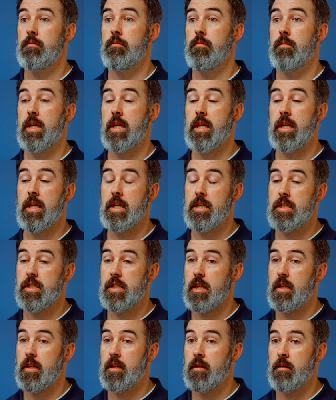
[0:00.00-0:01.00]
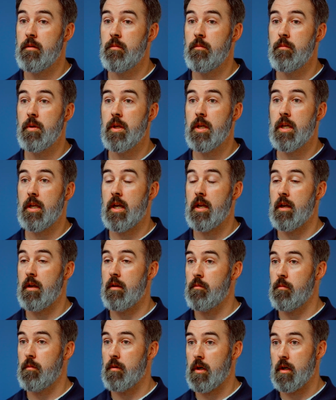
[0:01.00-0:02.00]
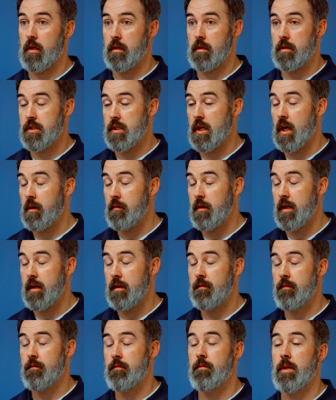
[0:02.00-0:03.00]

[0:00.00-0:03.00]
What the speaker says: we can get you in, we can work with Shockwave,